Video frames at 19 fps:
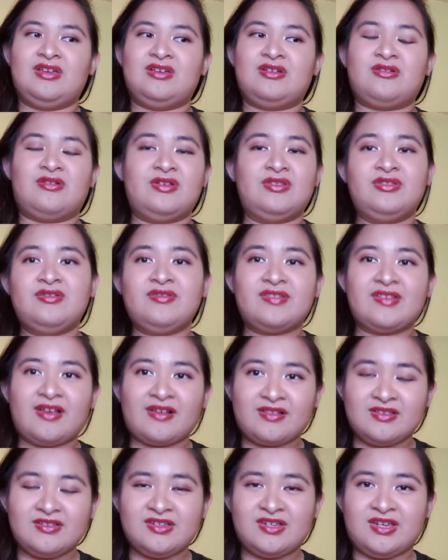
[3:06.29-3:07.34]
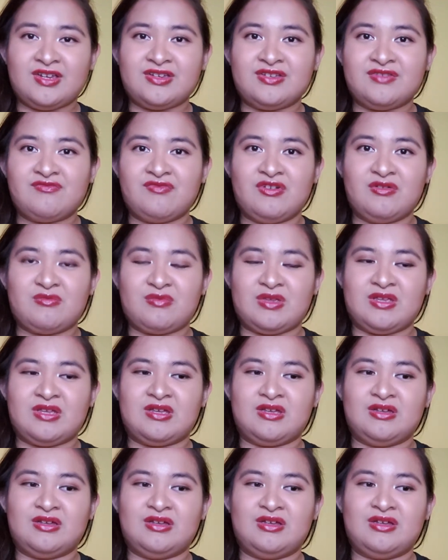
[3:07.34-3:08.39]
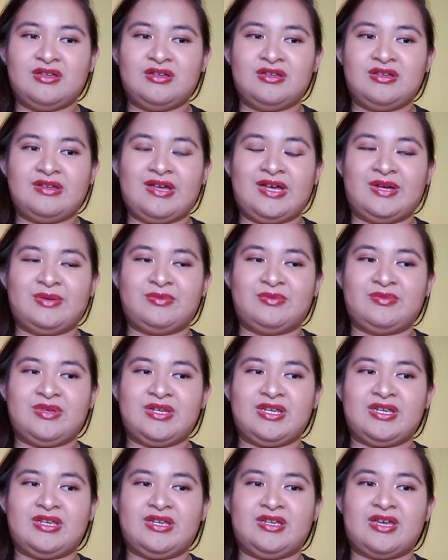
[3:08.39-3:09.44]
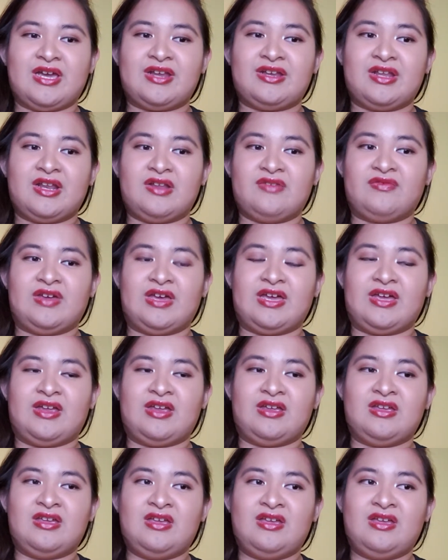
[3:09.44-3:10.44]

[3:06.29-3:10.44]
going through sex education for me helped me identify